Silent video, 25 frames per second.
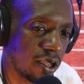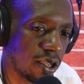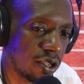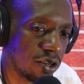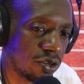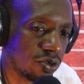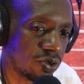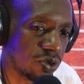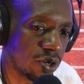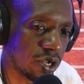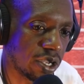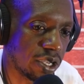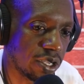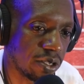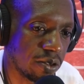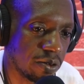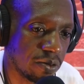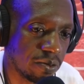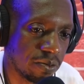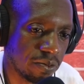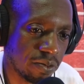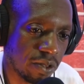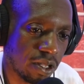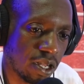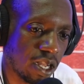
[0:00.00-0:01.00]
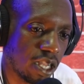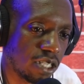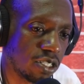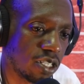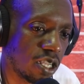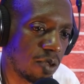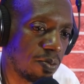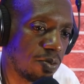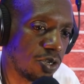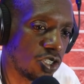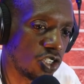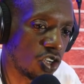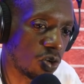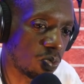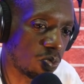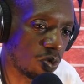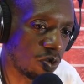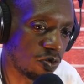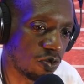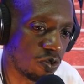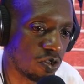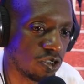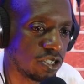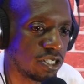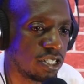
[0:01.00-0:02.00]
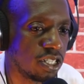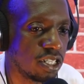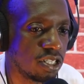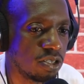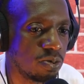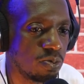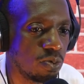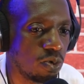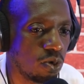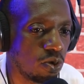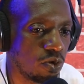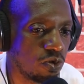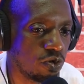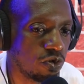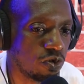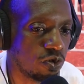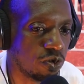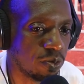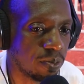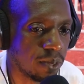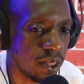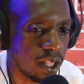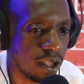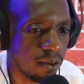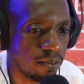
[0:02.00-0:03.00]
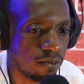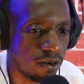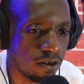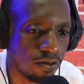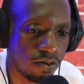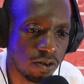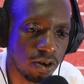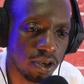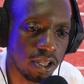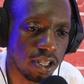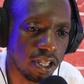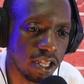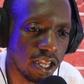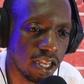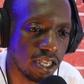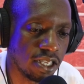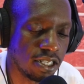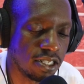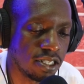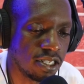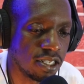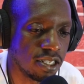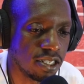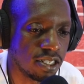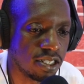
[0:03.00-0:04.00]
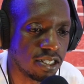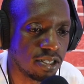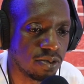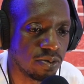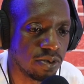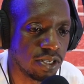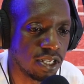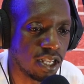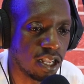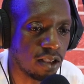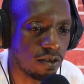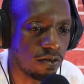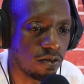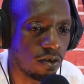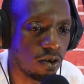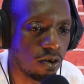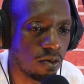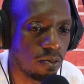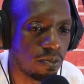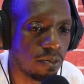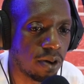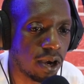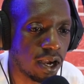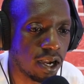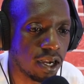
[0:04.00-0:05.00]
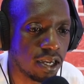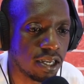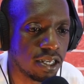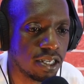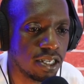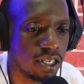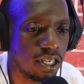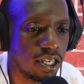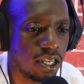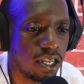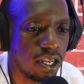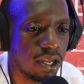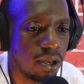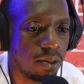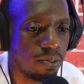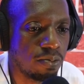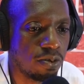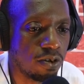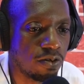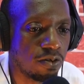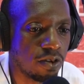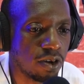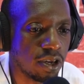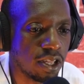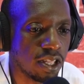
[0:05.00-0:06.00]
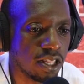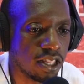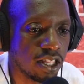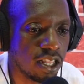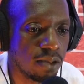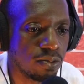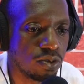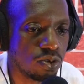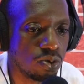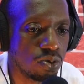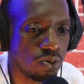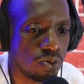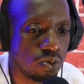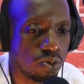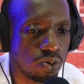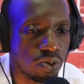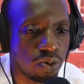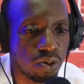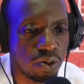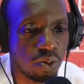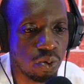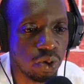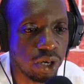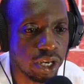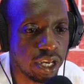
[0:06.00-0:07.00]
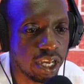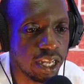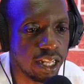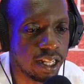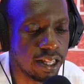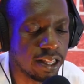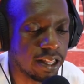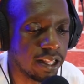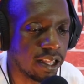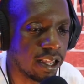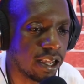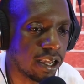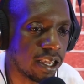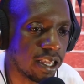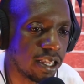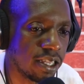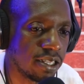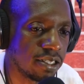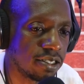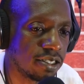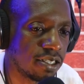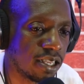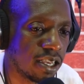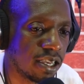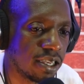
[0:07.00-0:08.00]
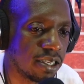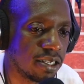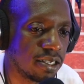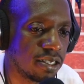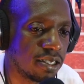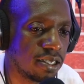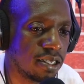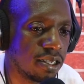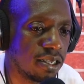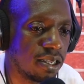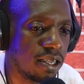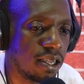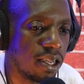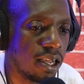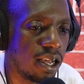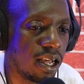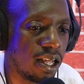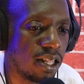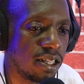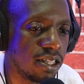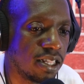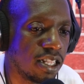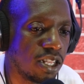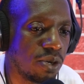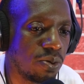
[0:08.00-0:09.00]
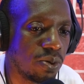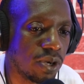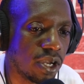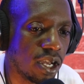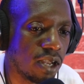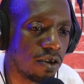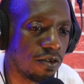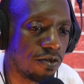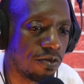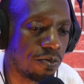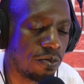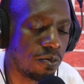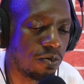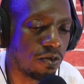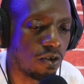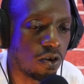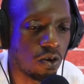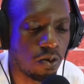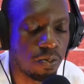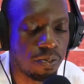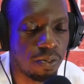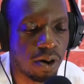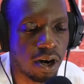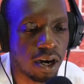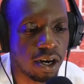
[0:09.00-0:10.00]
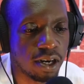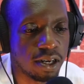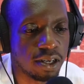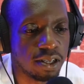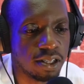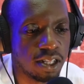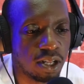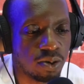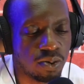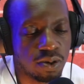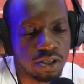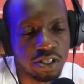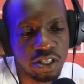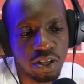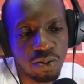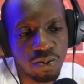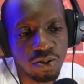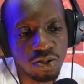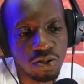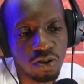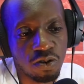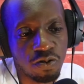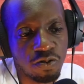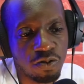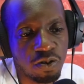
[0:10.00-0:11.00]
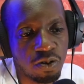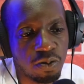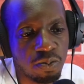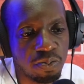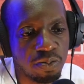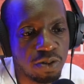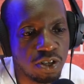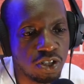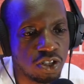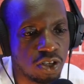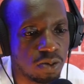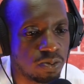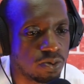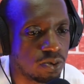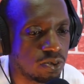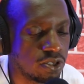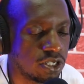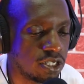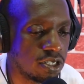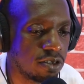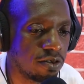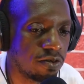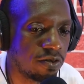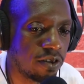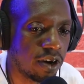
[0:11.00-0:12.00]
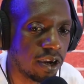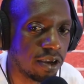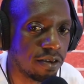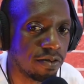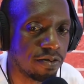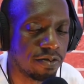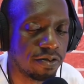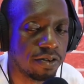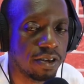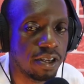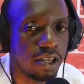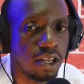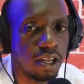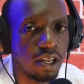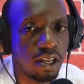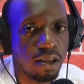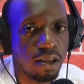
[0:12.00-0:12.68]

uh, try as our bishop provokes this move, provoking h6, we just fall back, provoking them to weaken their king side, and then we can fall back. That was the reason for bishop to g5,